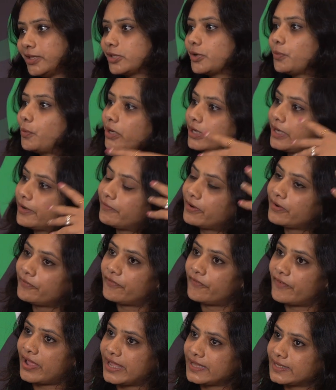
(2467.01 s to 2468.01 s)
So whatever
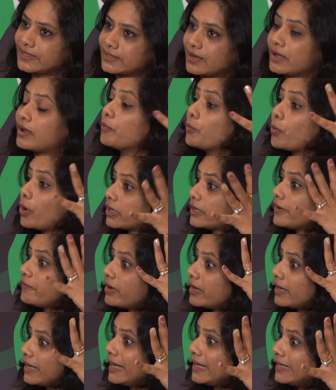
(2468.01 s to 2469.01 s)
West,
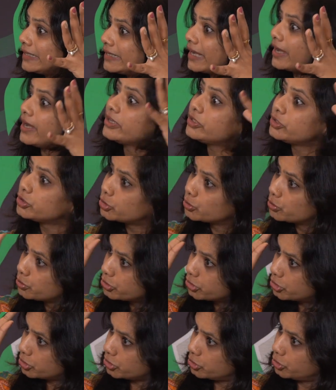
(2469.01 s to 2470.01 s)
whatever India
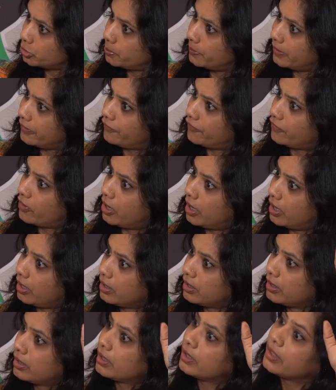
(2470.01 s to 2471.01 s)
used to do before,
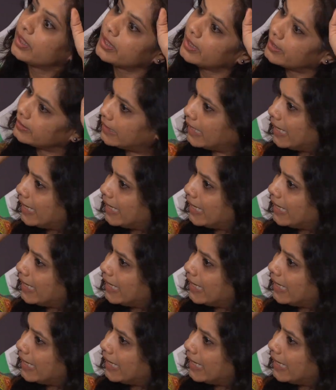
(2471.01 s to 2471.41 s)
yes.